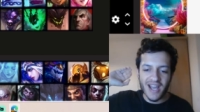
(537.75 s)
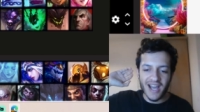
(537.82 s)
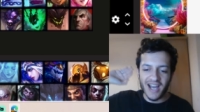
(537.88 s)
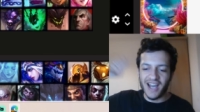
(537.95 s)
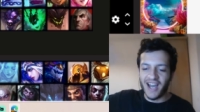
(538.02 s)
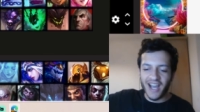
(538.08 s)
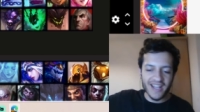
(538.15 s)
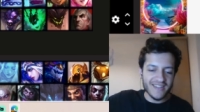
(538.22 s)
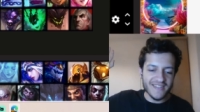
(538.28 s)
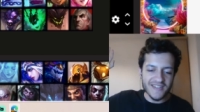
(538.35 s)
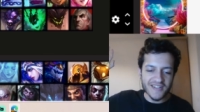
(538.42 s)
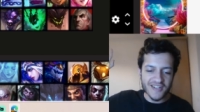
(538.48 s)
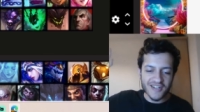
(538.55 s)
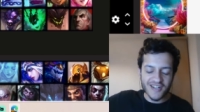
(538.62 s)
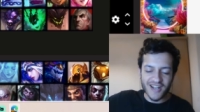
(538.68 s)
a high
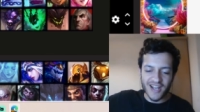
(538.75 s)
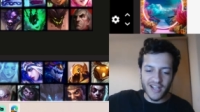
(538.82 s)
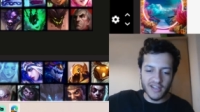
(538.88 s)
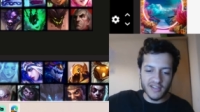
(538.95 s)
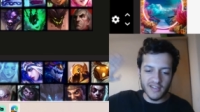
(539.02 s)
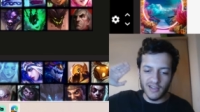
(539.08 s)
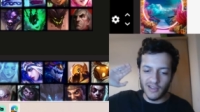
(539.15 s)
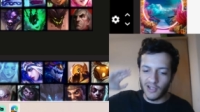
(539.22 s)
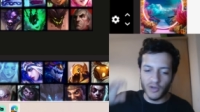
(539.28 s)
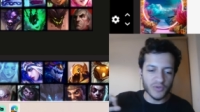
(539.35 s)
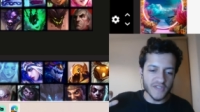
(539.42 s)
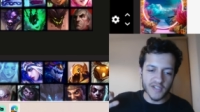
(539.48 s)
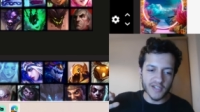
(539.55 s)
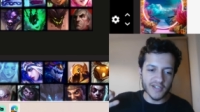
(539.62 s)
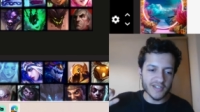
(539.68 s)
tier and a low
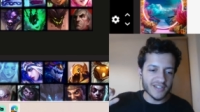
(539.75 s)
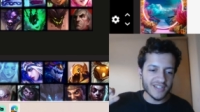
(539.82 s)
tier